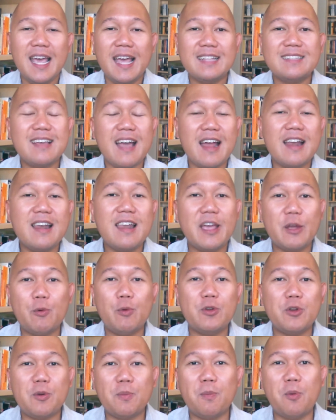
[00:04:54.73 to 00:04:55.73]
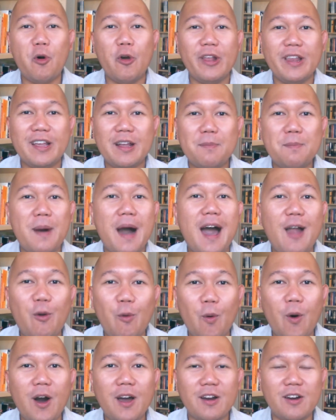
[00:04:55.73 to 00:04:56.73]
It's kind of like when you're boiling a pot of
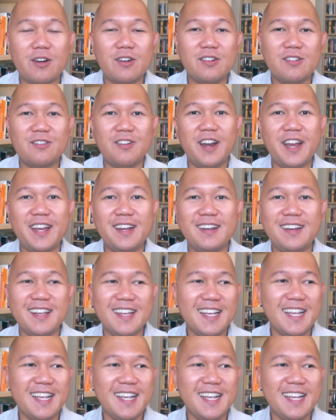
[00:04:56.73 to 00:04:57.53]
water, right?